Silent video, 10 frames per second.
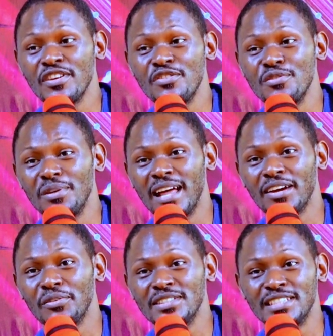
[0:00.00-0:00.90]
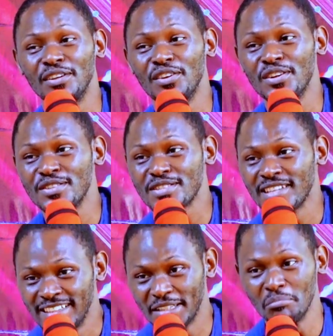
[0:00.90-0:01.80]
new language he learns,
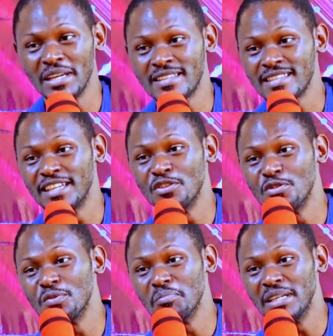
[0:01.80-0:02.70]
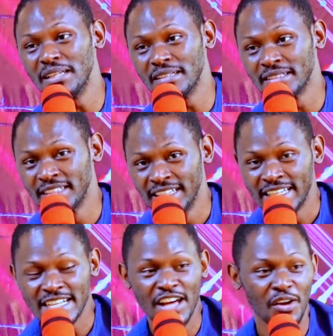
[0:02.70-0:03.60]
he makes a new million.
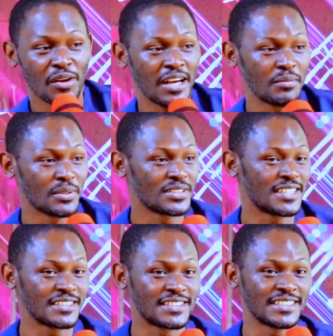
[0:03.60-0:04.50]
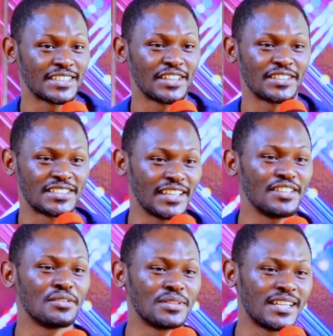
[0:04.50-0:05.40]
Now, I'm not telling
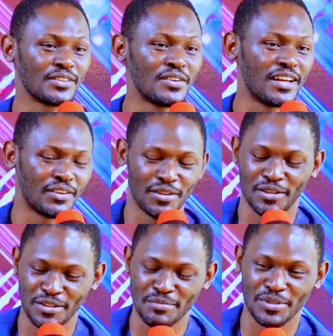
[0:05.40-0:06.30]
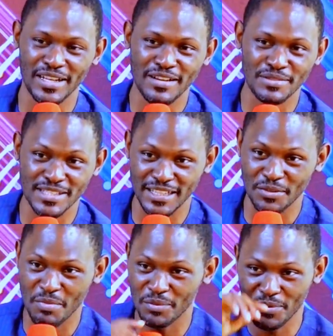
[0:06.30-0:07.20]
you that you're going to learn more languages. I know
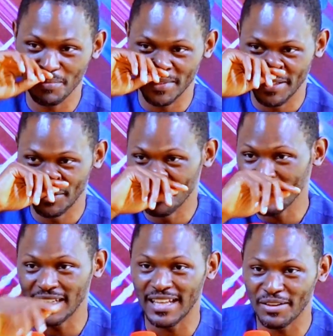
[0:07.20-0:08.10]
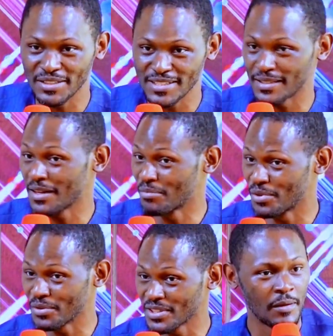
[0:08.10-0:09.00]
people who know many languages and are
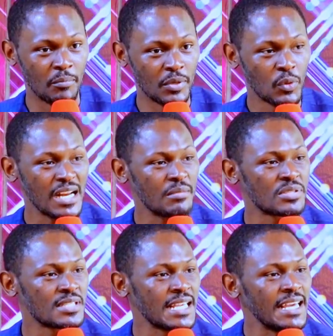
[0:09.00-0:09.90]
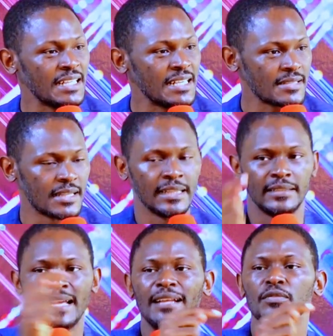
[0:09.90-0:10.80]
broke. But what I'm saying is
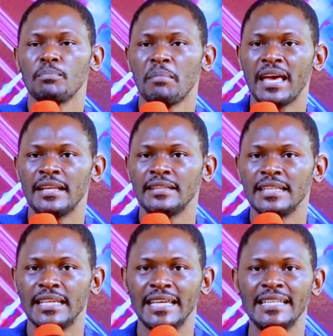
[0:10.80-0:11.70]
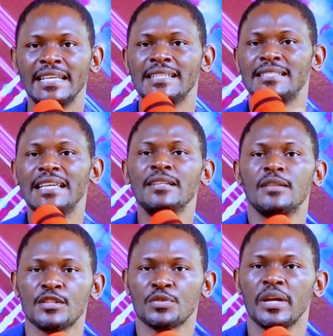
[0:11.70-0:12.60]
that man, in his
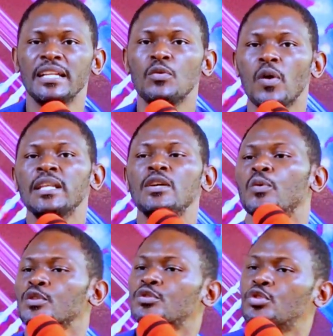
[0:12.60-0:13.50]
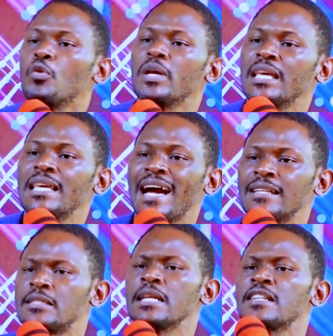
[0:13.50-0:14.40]
industry and in what he was doing, he
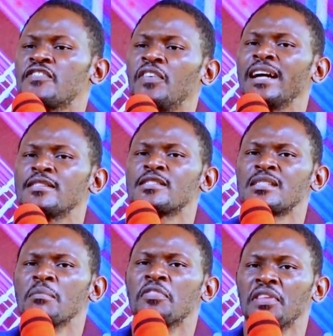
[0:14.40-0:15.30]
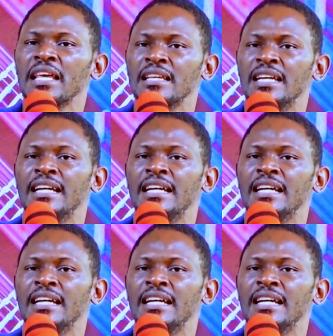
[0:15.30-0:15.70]
identified something